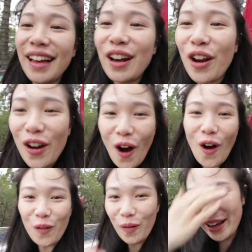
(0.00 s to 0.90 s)

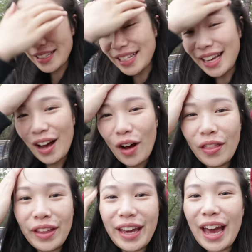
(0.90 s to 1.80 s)
Cannot wait to get
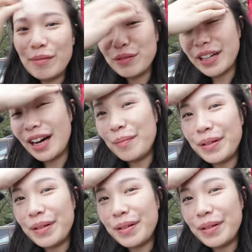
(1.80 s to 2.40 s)
on the cable car